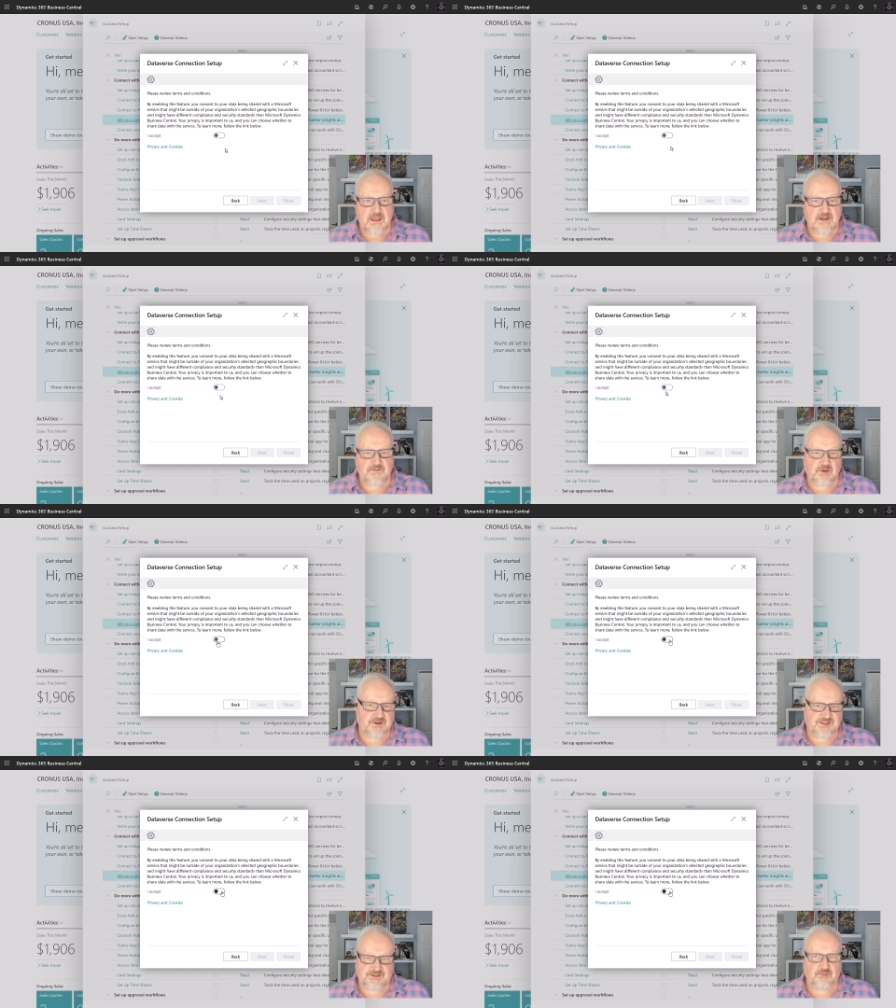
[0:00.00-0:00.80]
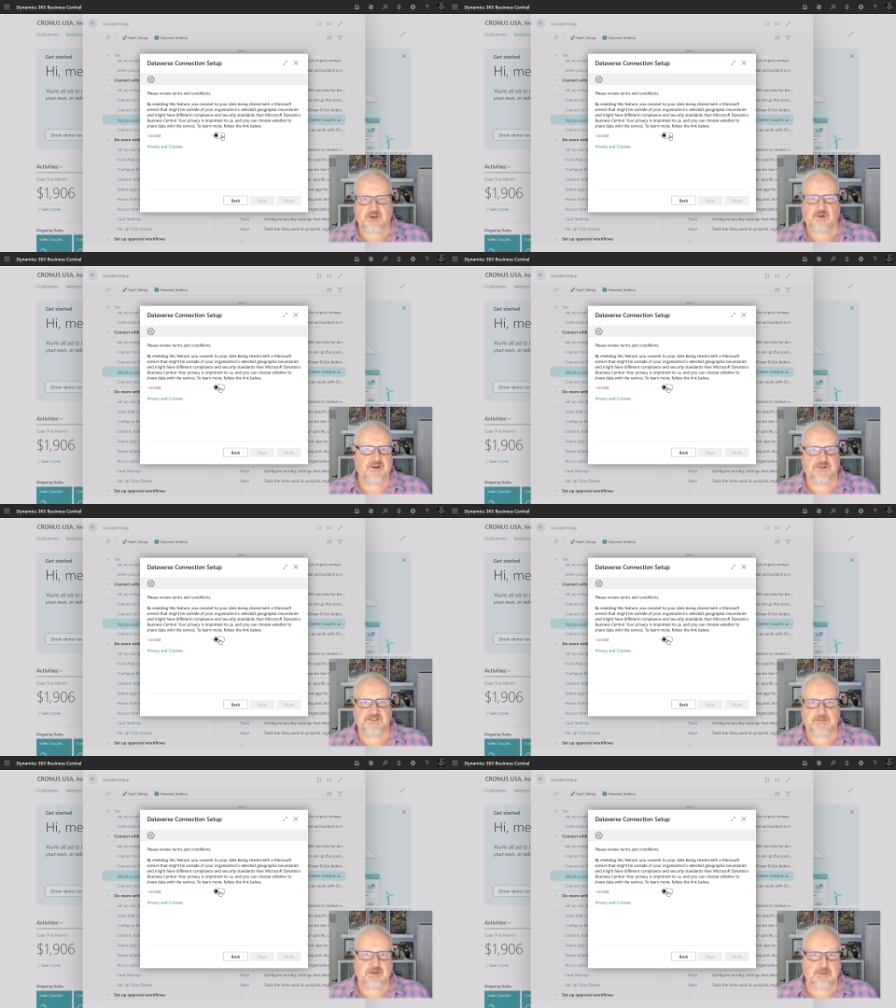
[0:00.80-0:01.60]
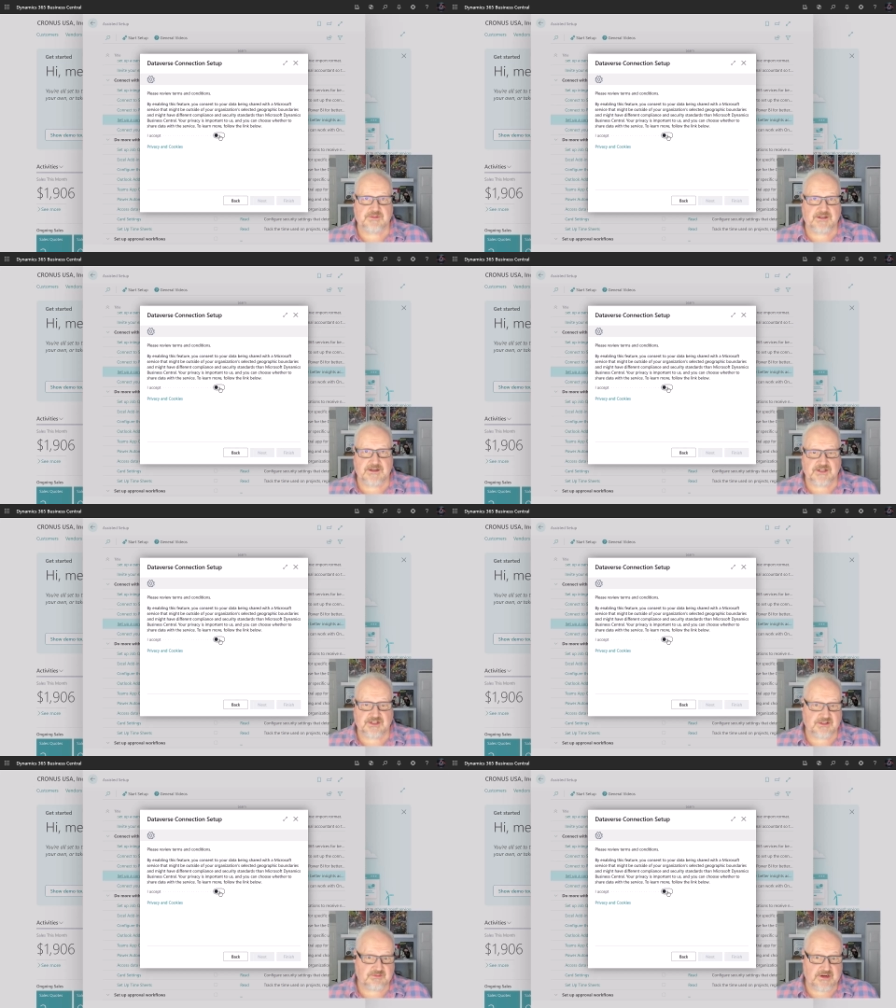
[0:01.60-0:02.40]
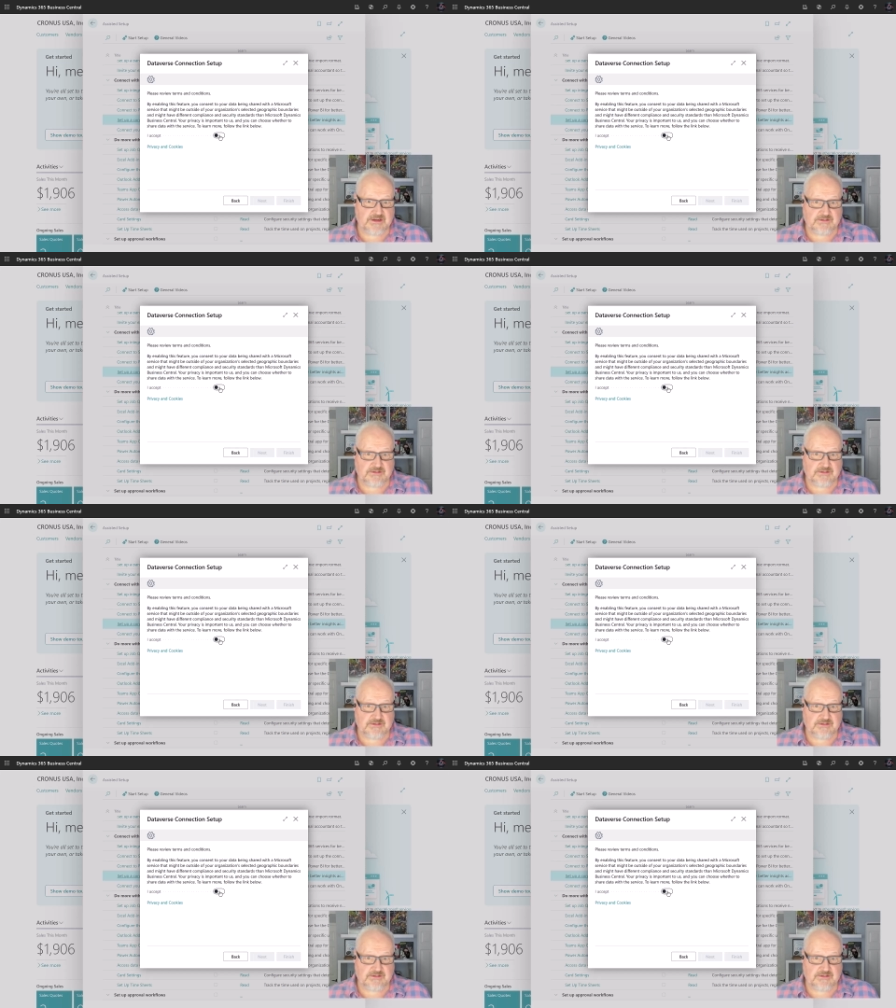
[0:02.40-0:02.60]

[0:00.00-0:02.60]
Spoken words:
And of course, we're going to accept terms and conditions, right?